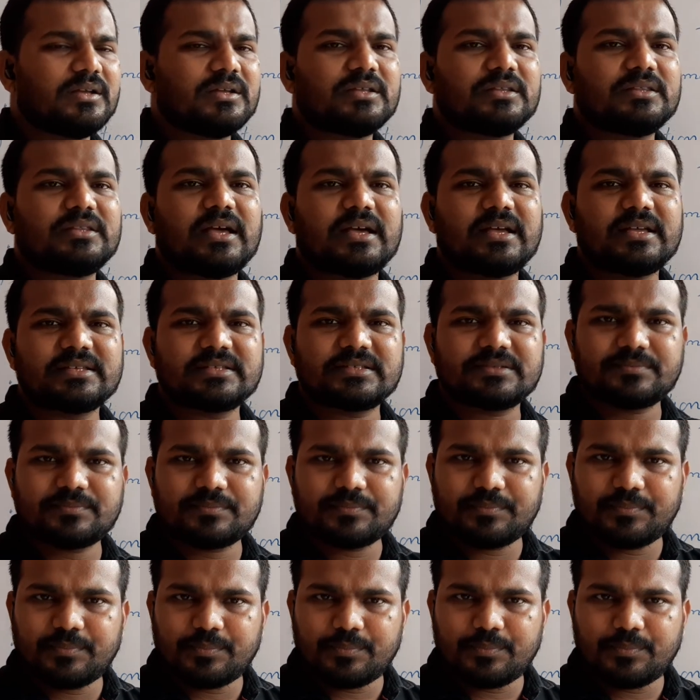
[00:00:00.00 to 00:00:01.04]
the
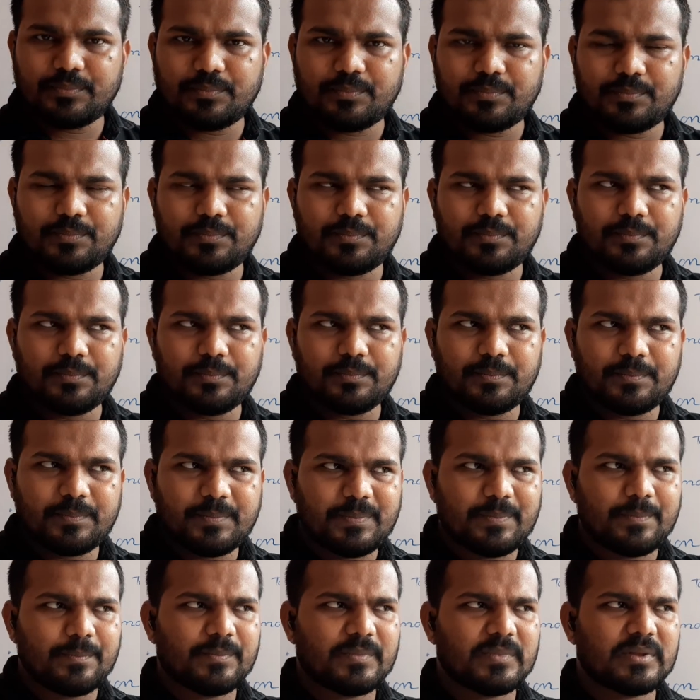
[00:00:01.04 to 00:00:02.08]

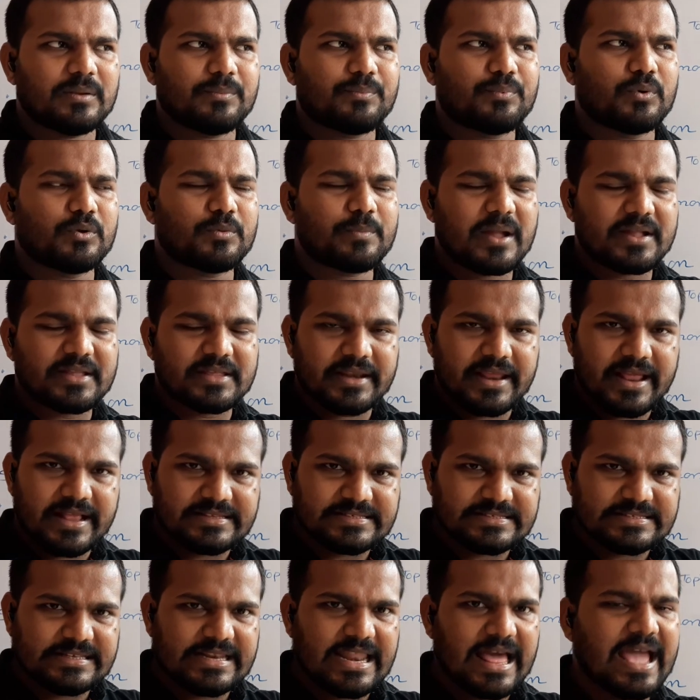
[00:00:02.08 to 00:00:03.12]
food
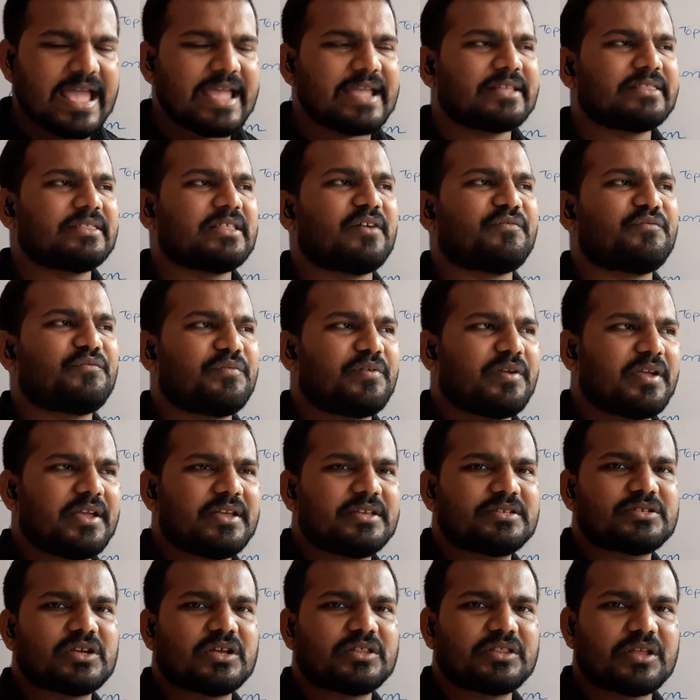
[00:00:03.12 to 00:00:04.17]
materials like the
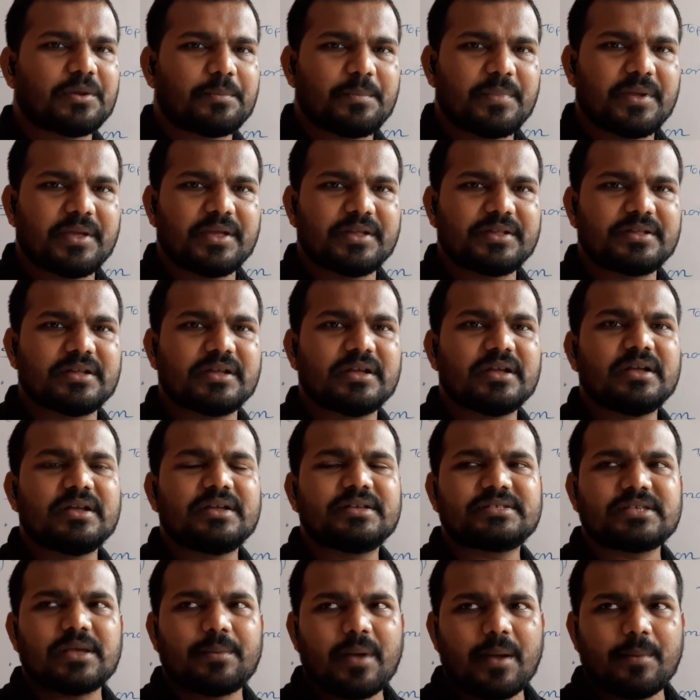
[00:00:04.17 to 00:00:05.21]
fish or the meat,
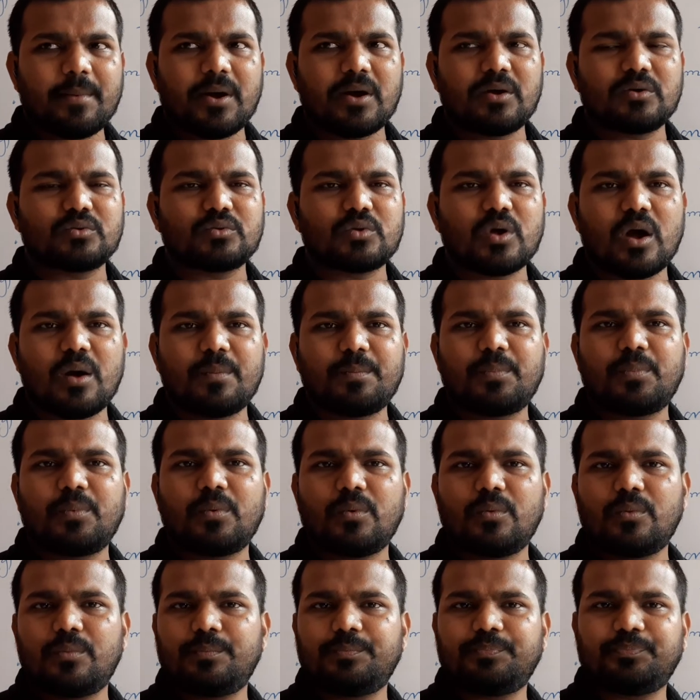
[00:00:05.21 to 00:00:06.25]
some amount
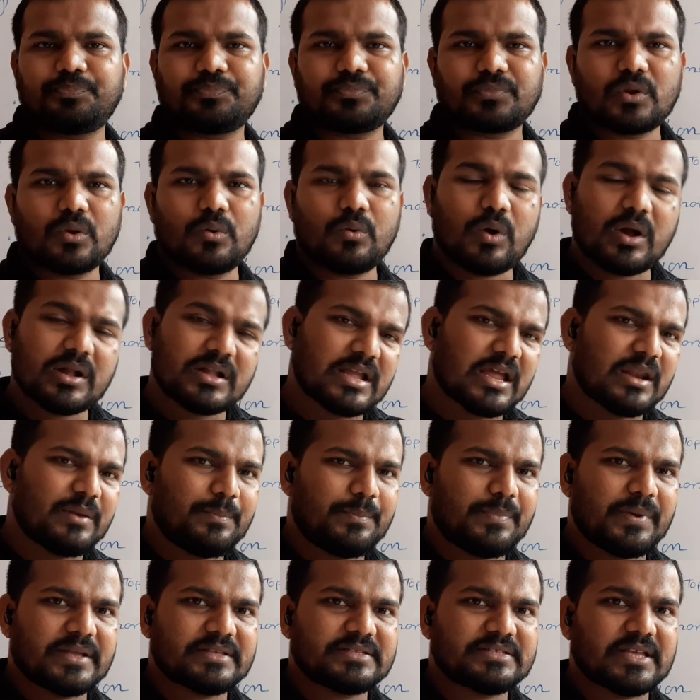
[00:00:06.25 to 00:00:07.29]
of water
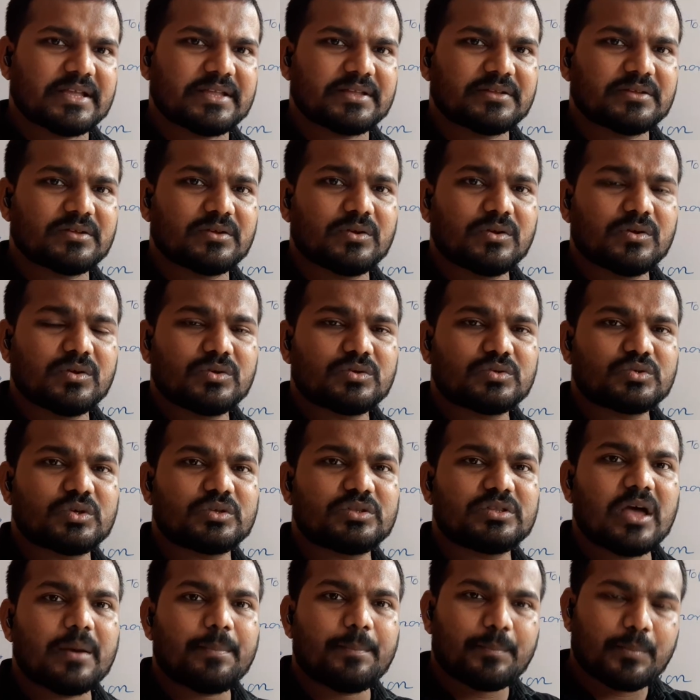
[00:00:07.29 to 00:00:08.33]
present.
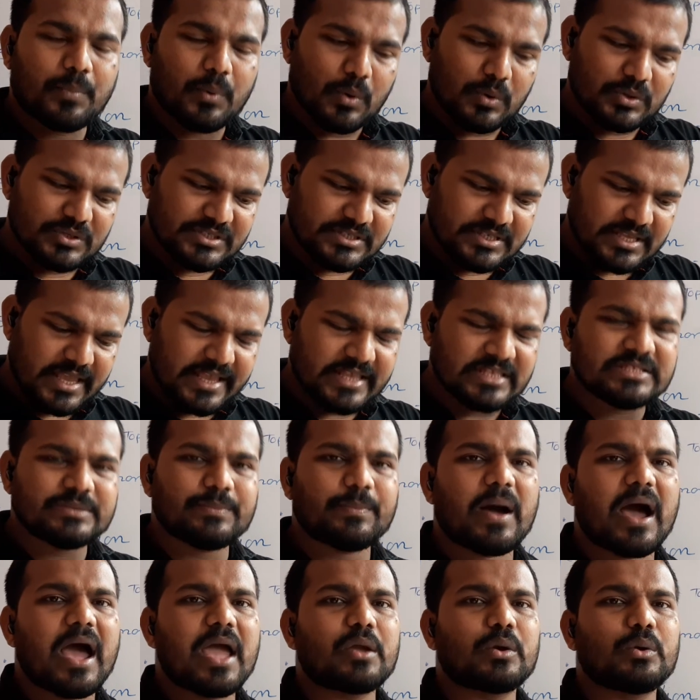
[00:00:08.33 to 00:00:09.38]
So the process
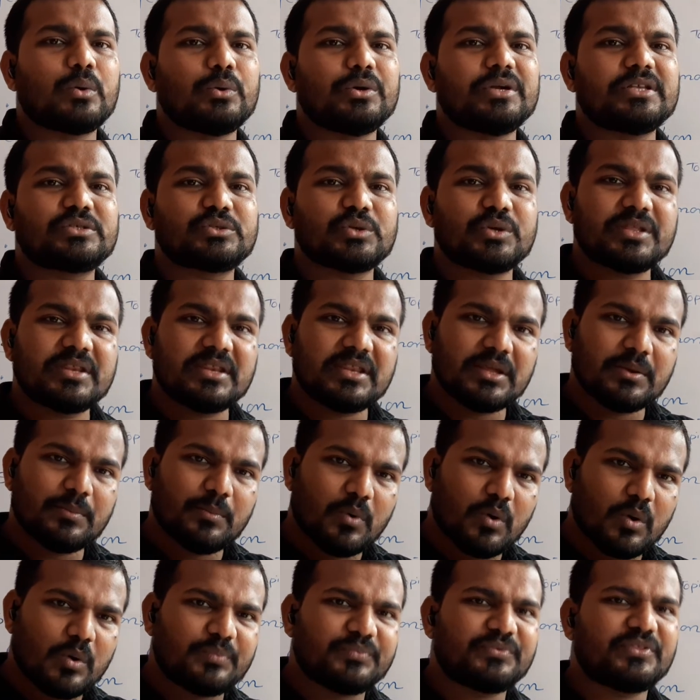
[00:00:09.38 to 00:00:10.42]
by which we
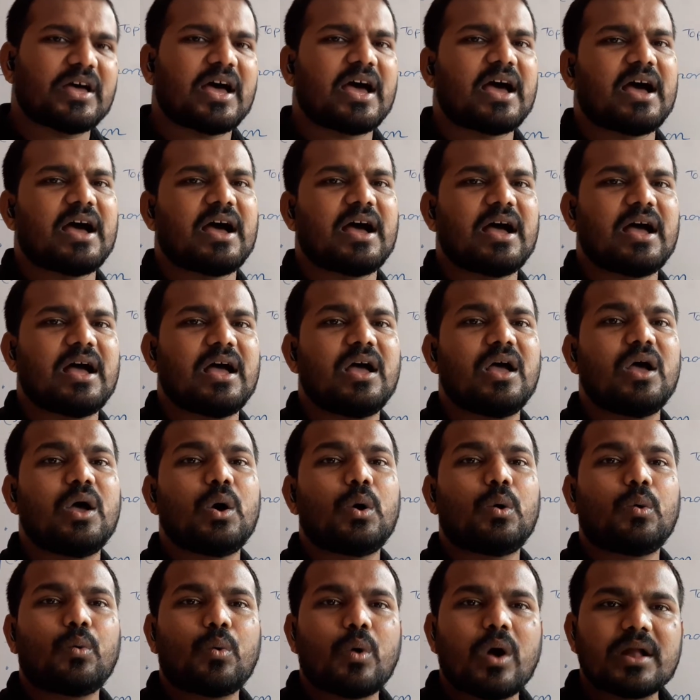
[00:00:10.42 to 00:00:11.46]
remove the
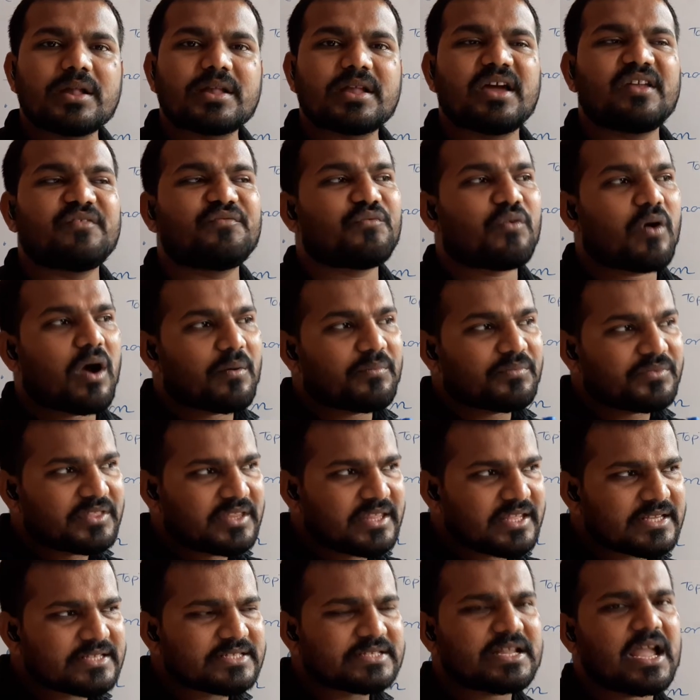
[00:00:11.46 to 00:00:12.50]
water
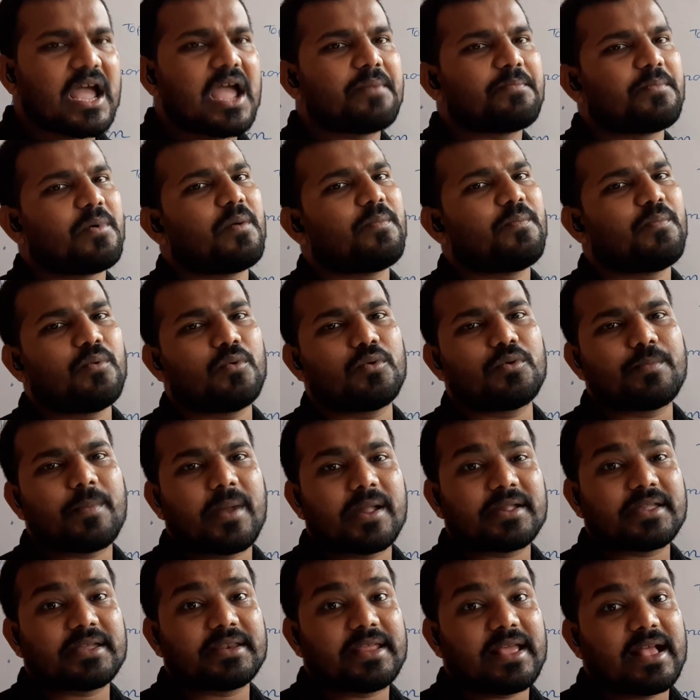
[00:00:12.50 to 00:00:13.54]
from this type of food
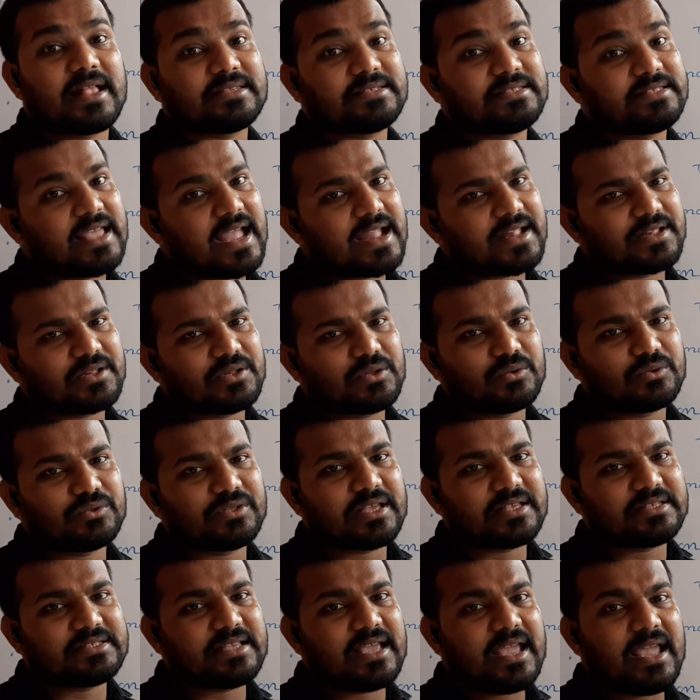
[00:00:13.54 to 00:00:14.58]
materials, that known
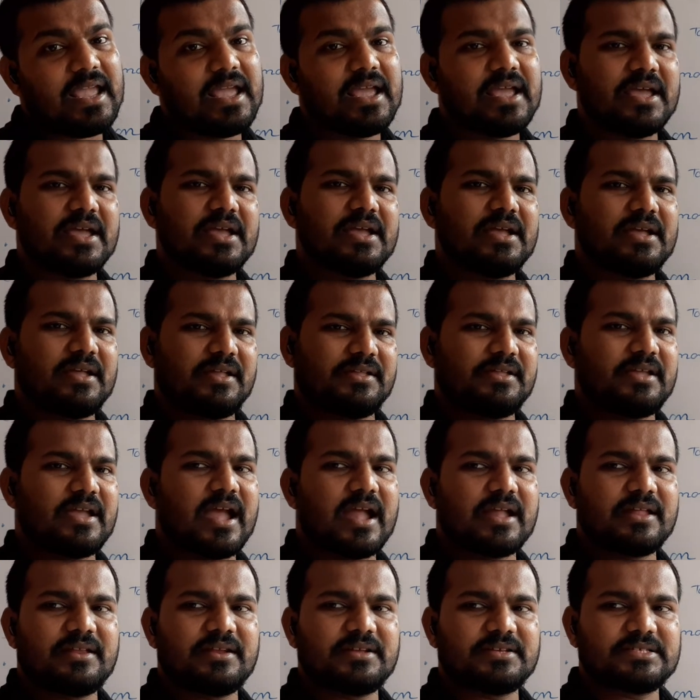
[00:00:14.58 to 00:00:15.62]
as a
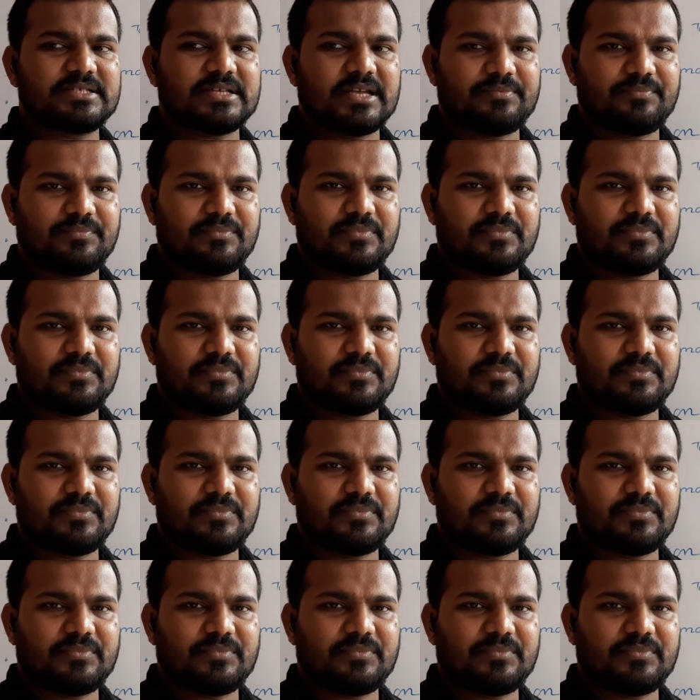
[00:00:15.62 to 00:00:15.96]
dehydration,